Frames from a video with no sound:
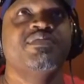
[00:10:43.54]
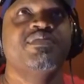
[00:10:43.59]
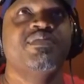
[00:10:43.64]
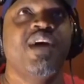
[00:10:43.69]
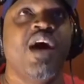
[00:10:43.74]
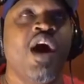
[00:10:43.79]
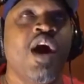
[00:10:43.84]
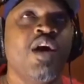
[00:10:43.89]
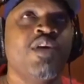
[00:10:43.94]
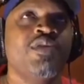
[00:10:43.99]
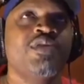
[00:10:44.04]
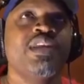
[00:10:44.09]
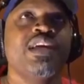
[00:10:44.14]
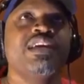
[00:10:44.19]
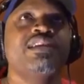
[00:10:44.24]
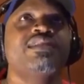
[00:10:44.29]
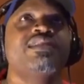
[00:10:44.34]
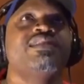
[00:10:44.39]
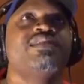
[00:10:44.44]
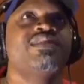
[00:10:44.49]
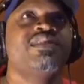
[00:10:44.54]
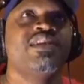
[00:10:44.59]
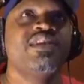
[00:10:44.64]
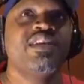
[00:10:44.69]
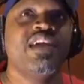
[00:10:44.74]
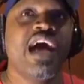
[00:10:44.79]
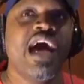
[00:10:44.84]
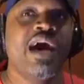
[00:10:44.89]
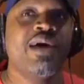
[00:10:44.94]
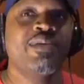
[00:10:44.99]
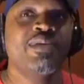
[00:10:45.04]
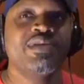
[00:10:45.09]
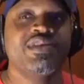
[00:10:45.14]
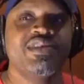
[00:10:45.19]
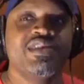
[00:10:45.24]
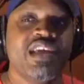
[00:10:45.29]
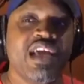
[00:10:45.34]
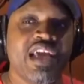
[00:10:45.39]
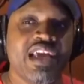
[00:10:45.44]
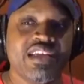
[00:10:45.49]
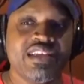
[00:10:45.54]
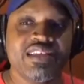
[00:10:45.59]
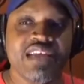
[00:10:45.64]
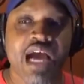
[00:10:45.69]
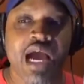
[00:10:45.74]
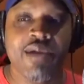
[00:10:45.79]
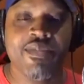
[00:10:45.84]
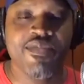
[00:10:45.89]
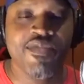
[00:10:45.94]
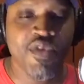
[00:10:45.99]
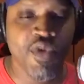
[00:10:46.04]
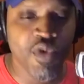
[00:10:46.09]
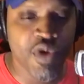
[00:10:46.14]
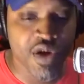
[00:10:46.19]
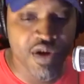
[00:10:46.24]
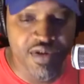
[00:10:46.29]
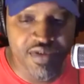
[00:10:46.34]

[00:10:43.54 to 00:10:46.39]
All things considered, I would say top 4.